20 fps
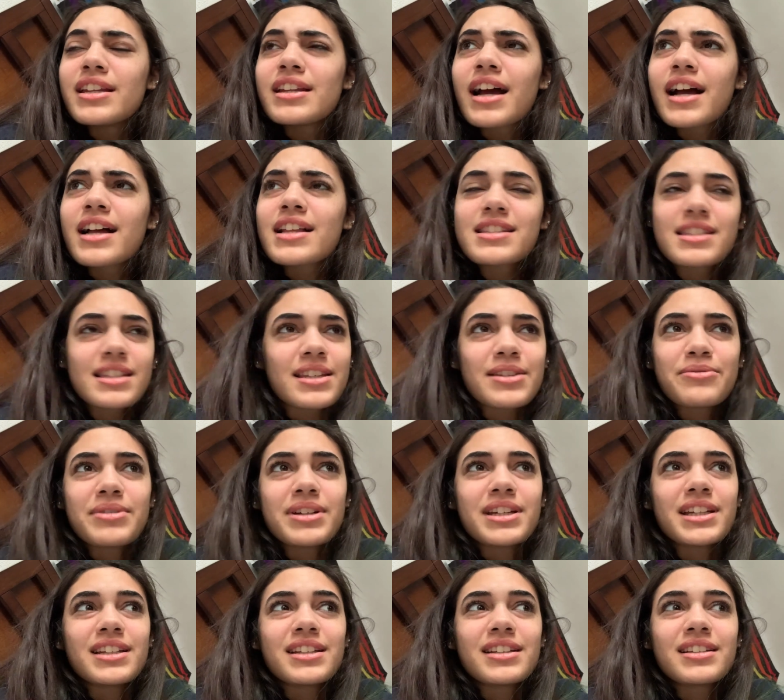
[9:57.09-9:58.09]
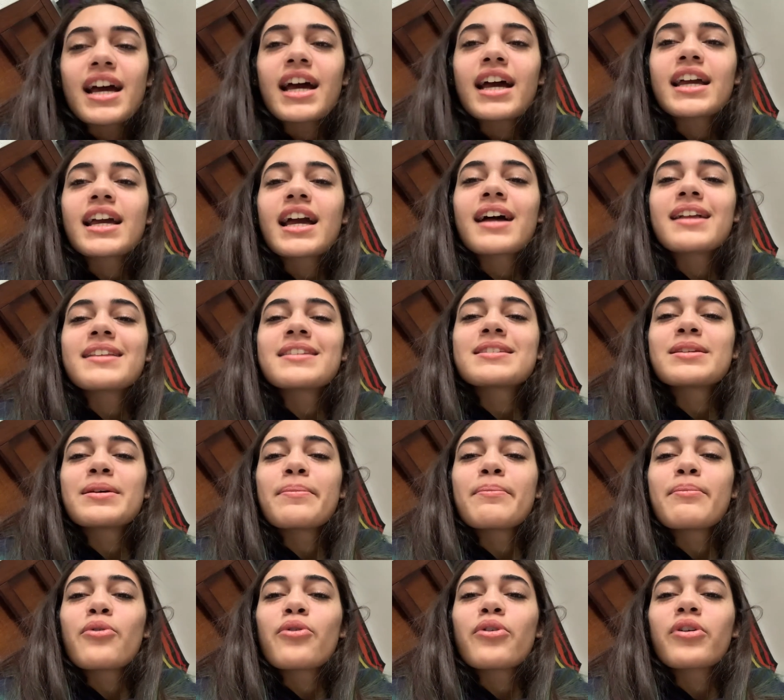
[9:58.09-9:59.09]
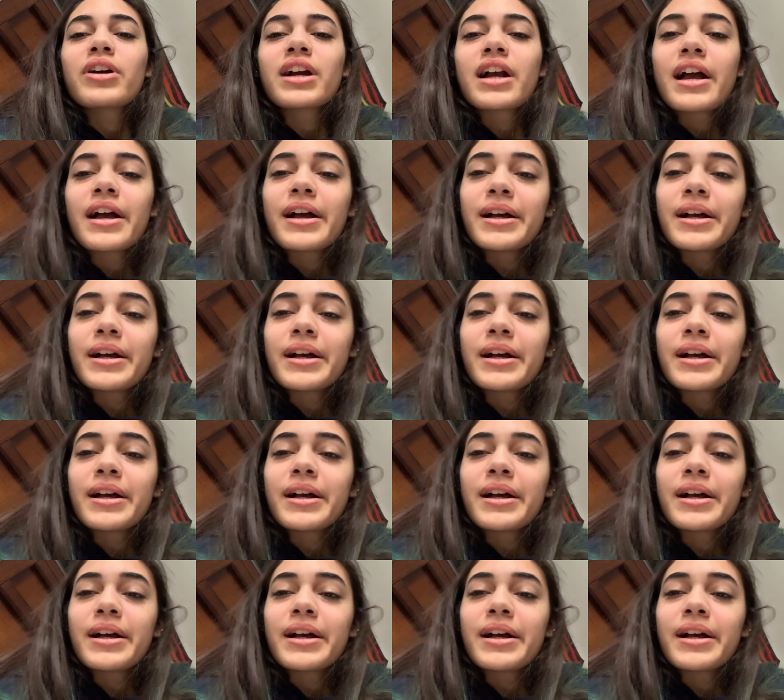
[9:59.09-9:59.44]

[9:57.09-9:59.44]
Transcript: not seaweed. I got some more